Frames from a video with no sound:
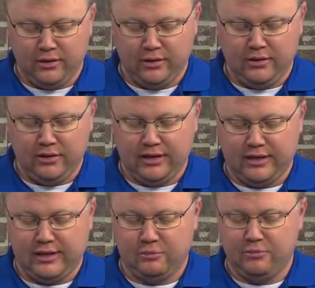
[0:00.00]

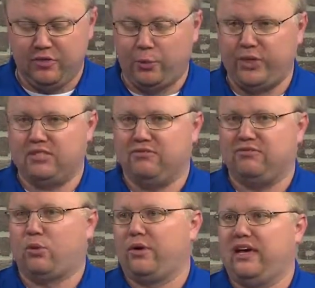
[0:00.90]
The reason
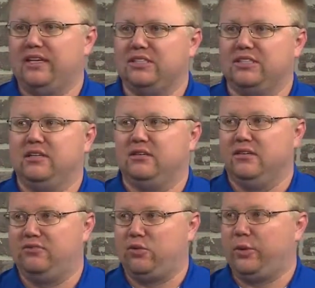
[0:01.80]
for that is the
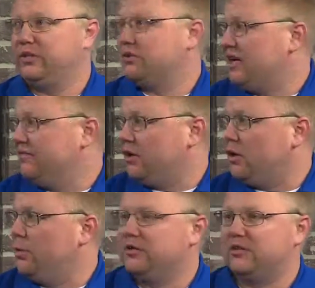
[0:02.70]
4-wheel drive and
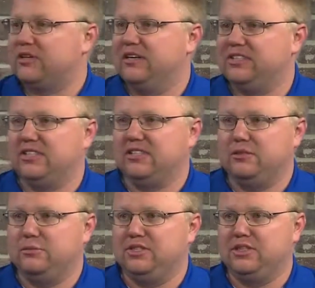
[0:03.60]
all-wheel drive
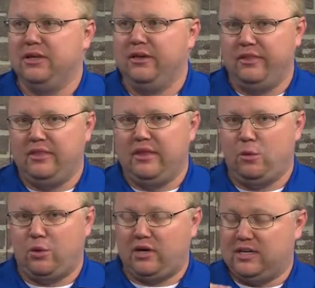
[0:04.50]
systems, they
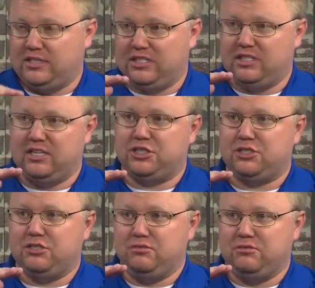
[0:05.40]
work on
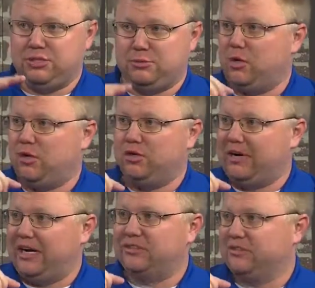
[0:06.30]
such small
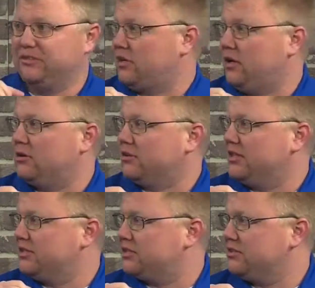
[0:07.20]
amounts of
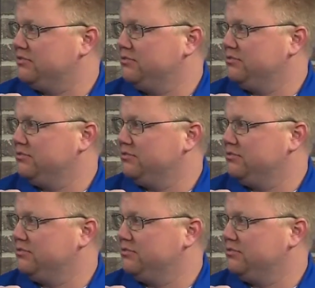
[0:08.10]
tolerance